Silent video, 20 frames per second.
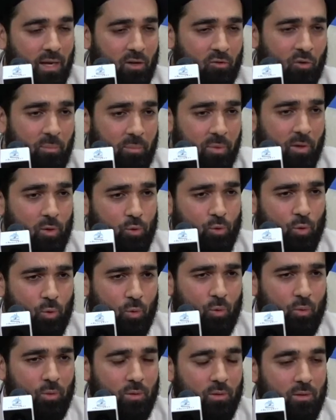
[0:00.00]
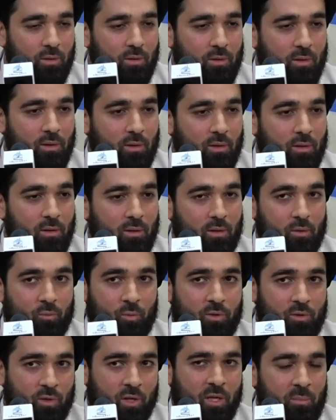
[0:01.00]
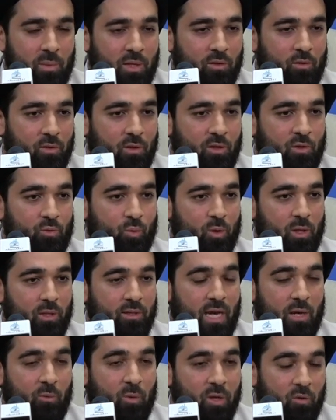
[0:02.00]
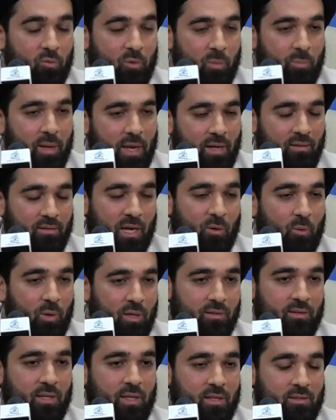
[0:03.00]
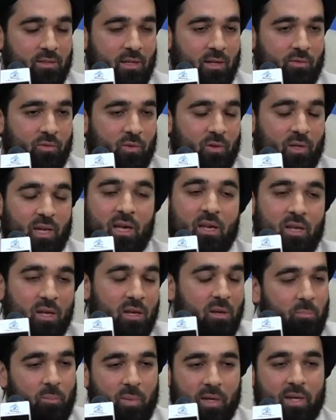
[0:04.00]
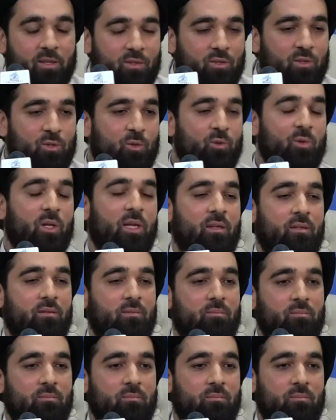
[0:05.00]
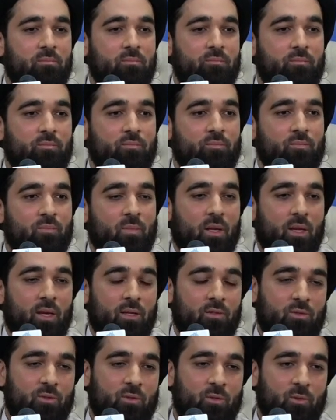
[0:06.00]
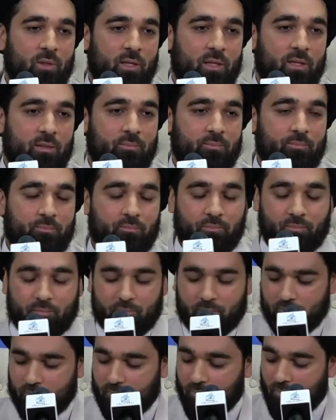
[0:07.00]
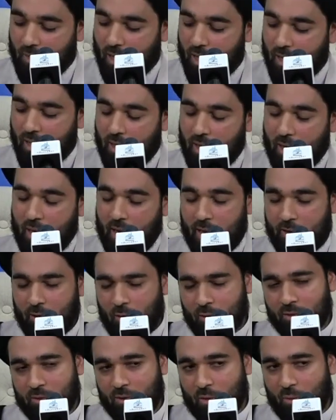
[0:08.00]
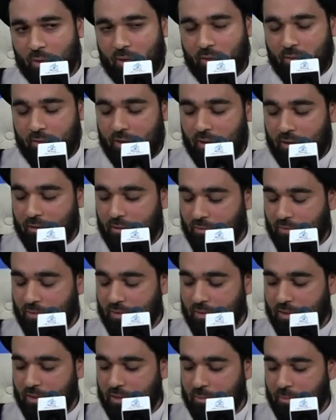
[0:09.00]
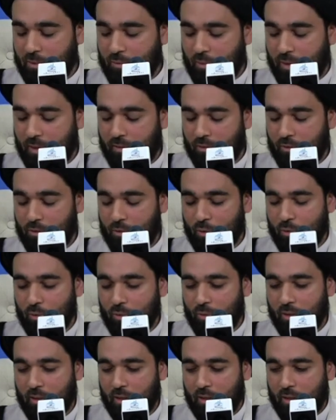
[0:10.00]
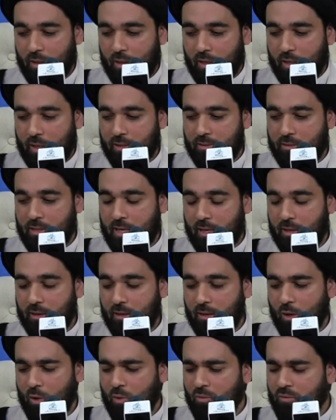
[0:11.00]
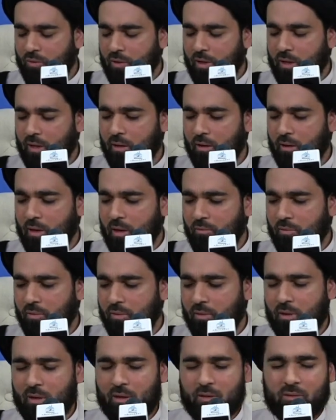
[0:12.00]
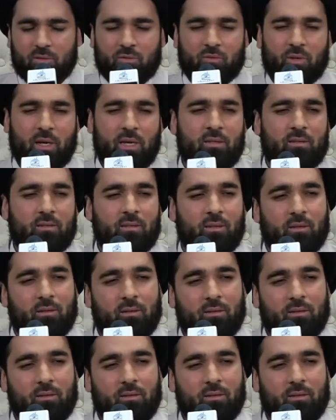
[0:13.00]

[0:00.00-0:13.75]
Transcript: Rabbi Return me to this world. I want to repent. I want to say astaghfirullah. But it's too late. It's too late. And also one of the differences between the two is that over here everything is transient.